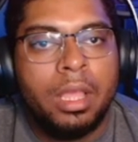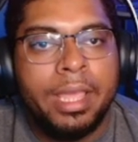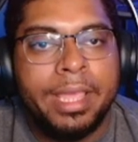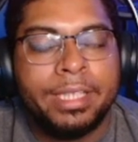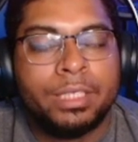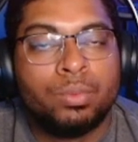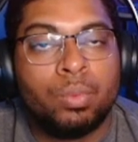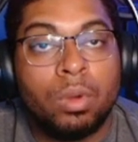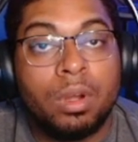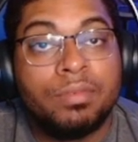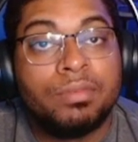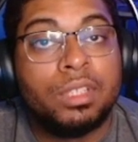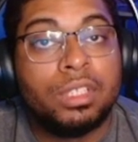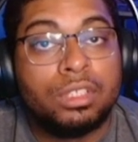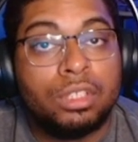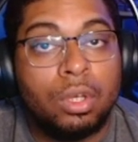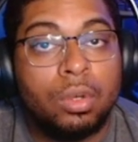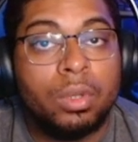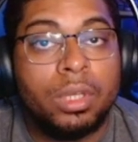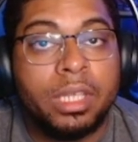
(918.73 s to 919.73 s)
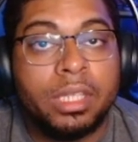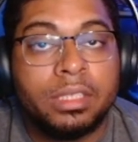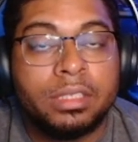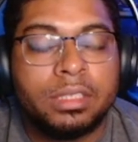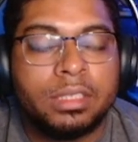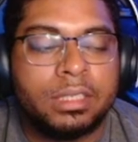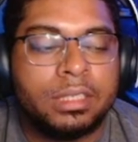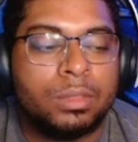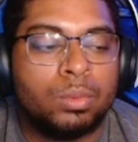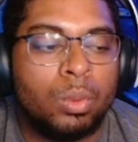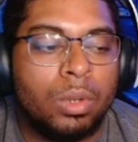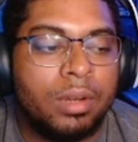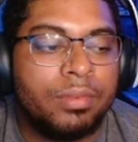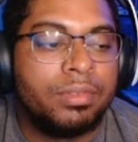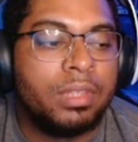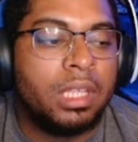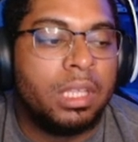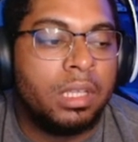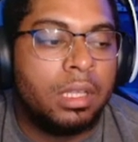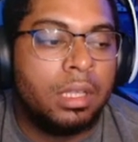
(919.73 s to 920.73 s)
It's worth the tokens, it's
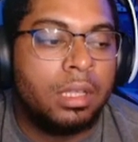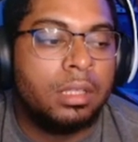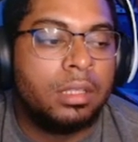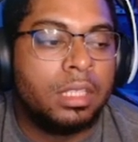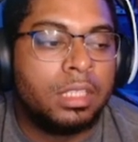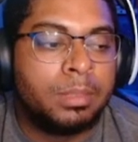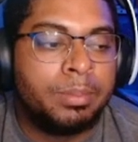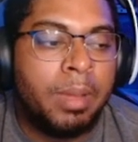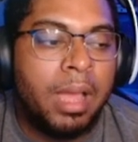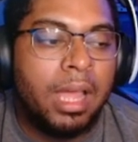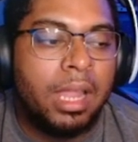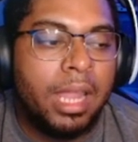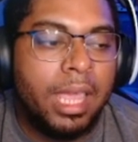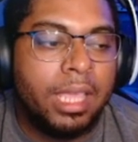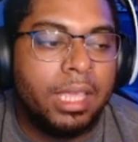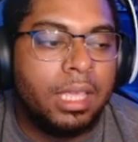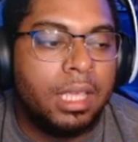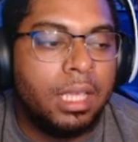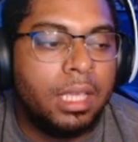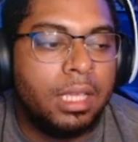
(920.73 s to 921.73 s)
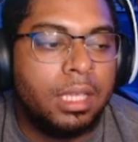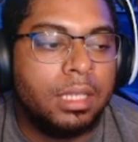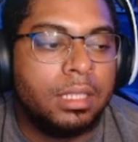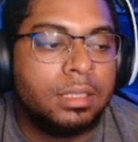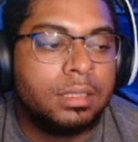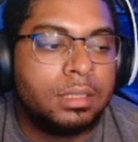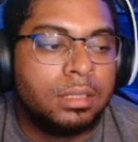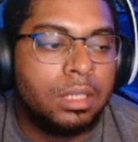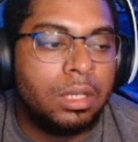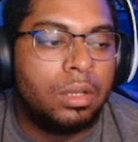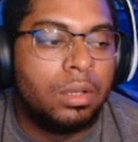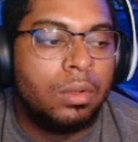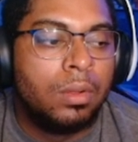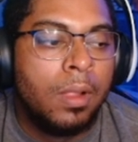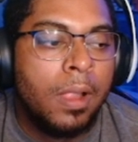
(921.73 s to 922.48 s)
worth the spotlight keys. So